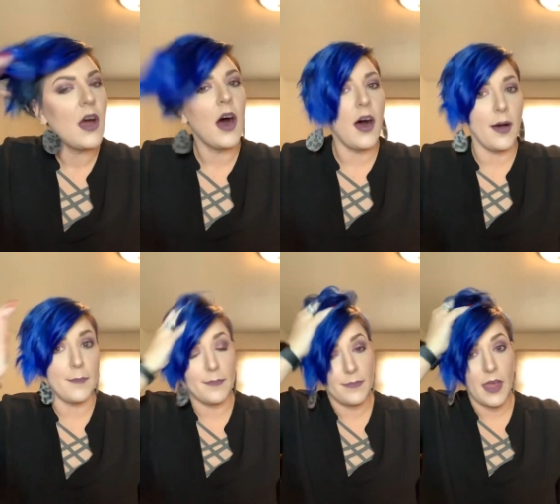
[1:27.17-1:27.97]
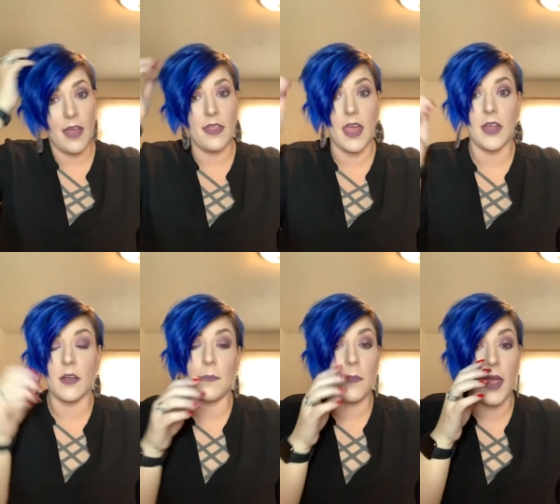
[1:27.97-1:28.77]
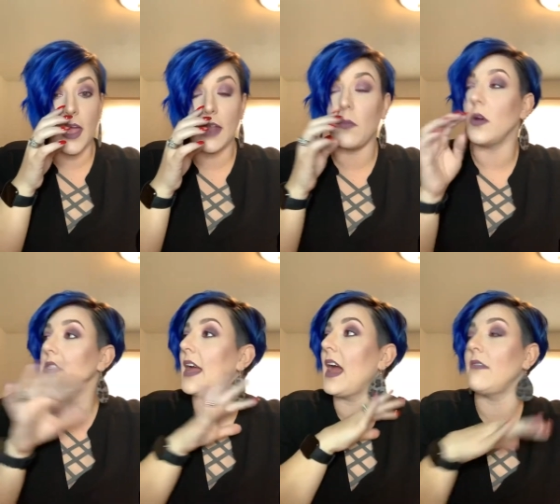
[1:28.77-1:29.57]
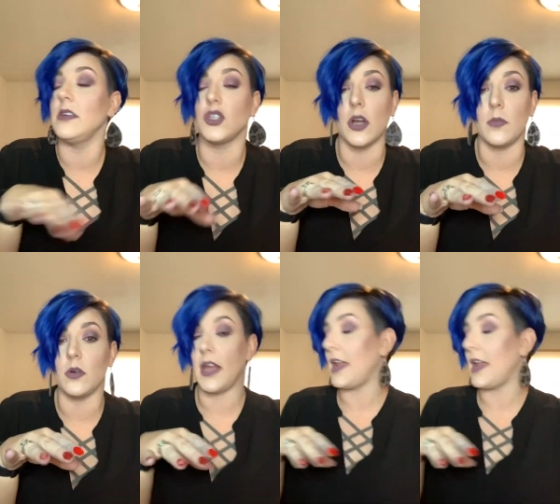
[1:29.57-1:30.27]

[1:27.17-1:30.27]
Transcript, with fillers: Um, and then, man, was I having trouble. And I,